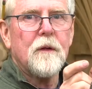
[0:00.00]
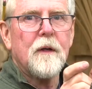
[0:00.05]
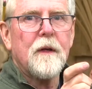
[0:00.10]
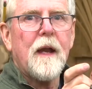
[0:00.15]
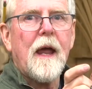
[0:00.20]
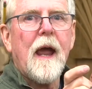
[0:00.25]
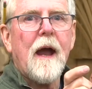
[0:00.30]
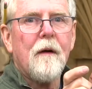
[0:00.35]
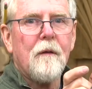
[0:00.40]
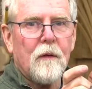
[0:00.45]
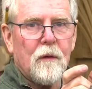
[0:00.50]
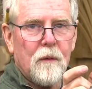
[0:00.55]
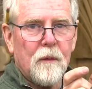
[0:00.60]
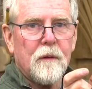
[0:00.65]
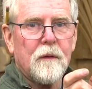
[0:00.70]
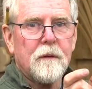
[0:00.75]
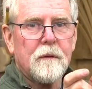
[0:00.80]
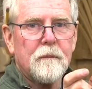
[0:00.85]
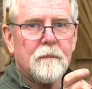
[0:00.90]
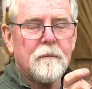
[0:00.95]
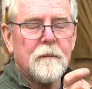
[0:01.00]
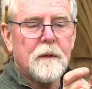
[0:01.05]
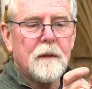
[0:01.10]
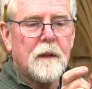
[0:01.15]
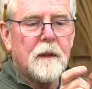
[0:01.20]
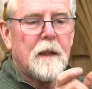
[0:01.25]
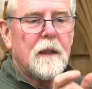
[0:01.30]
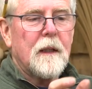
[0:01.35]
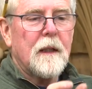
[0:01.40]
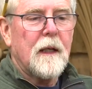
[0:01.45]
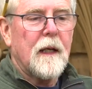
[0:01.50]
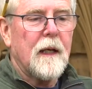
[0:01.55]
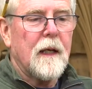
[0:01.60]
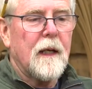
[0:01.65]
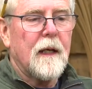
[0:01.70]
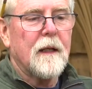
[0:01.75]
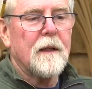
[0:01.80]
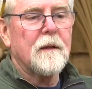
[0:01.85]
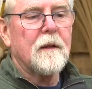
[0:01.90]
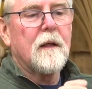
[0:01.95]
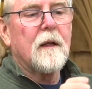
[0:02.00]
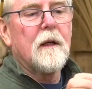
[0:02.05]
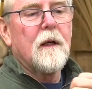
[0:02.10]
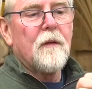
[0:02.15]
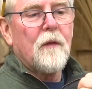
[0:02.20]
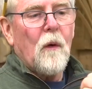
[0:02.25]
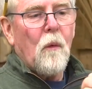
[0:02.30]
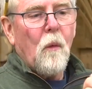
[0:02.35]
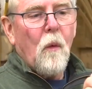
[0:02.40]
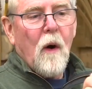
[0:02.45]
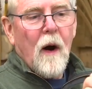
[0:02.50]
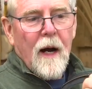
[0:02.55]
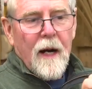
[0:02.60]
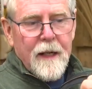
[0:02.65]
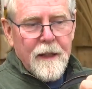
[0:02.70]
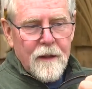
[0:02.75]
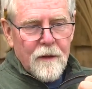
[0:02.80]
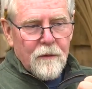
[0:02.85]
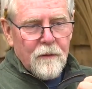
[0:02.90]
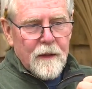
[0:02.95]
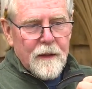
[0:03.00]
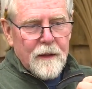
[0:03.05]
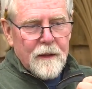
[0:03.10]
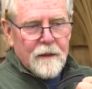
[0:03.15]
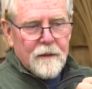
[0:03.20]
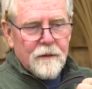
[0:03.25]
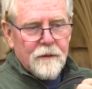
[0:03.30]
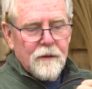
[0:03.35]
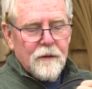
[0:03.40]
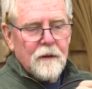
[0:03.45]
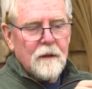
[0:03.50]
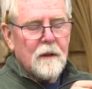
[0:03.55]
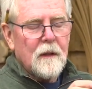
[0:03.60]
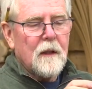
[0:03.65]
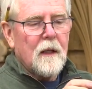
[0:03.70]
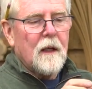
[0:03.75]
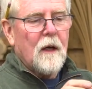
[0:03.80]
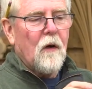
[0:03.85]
out narrower. And the wider it is,